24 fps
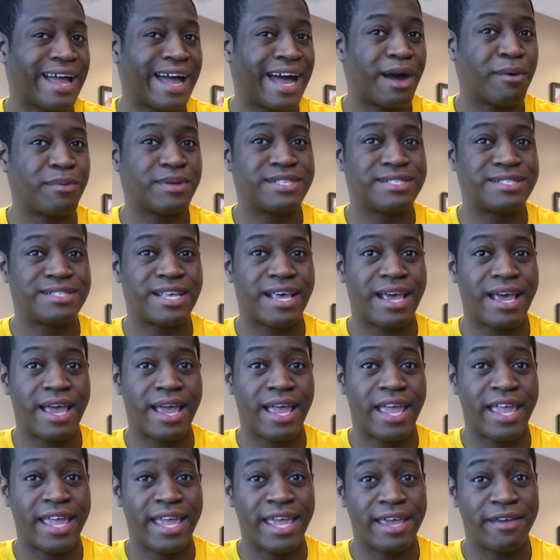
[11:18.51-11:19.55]
I would
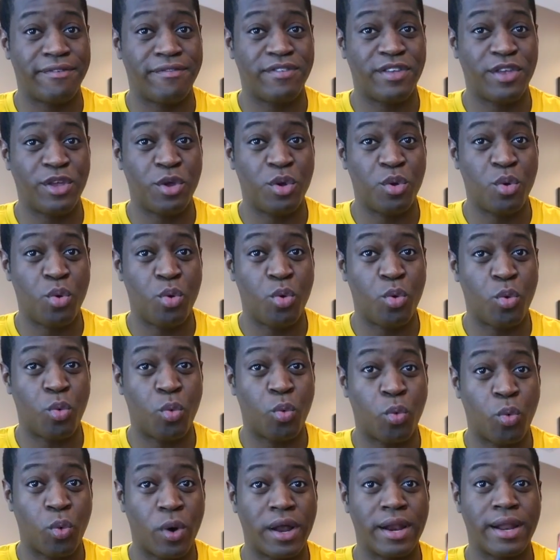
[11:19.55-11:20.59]
say if you
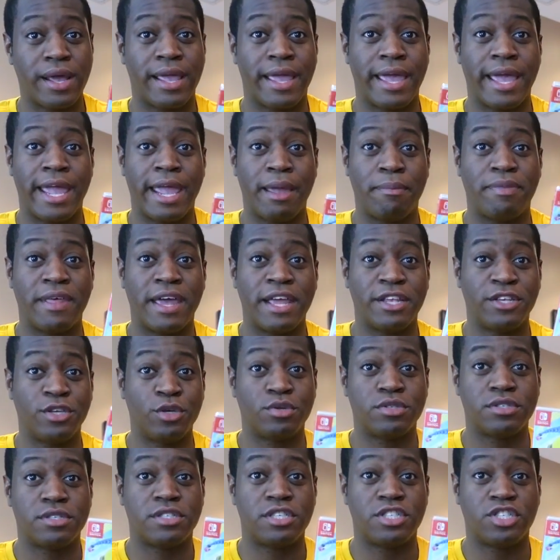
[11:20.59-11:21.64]
want a game that
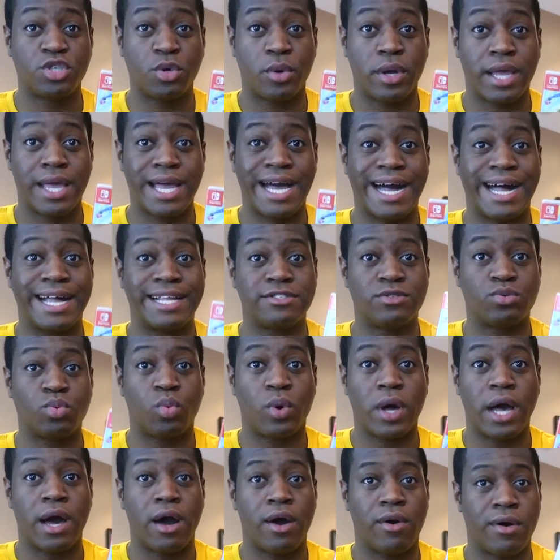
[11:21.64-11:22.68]
uses the Joy-Cons
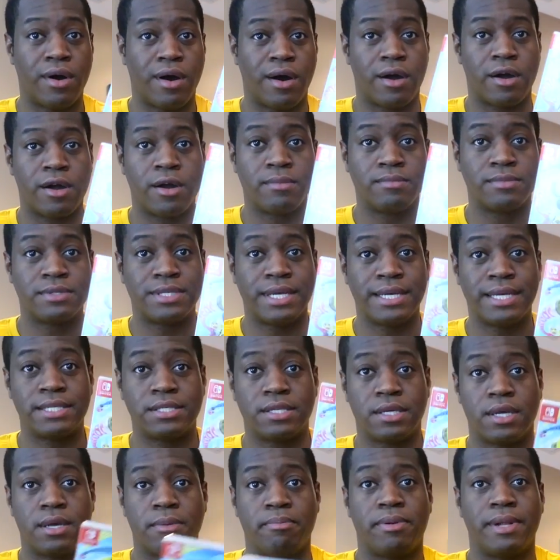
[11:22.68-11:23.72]
well, ARMS
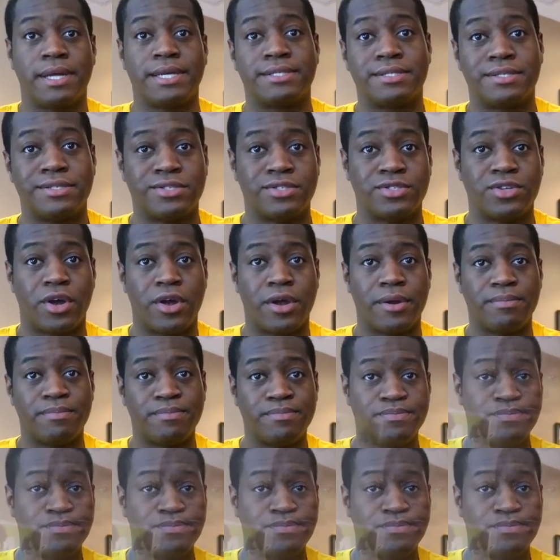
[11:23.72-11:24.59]
is a good place to start.